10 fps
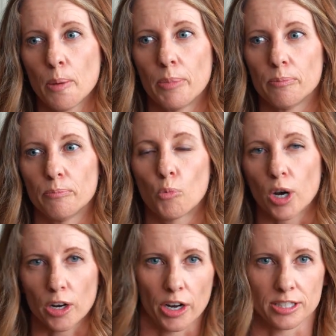but
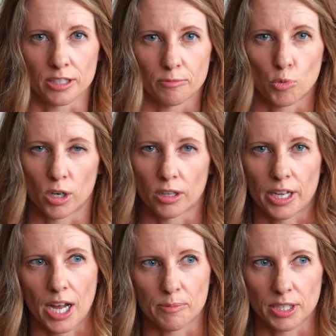more aggressive, more
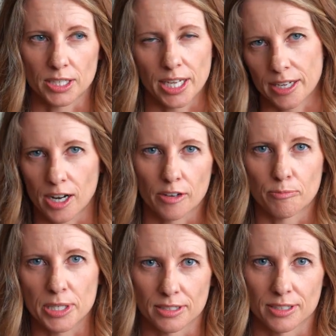like, I'm gonna take care
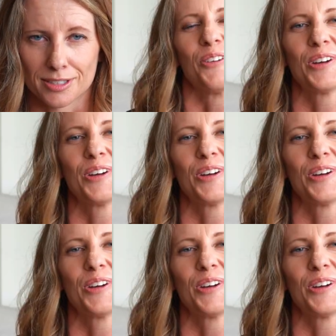of business.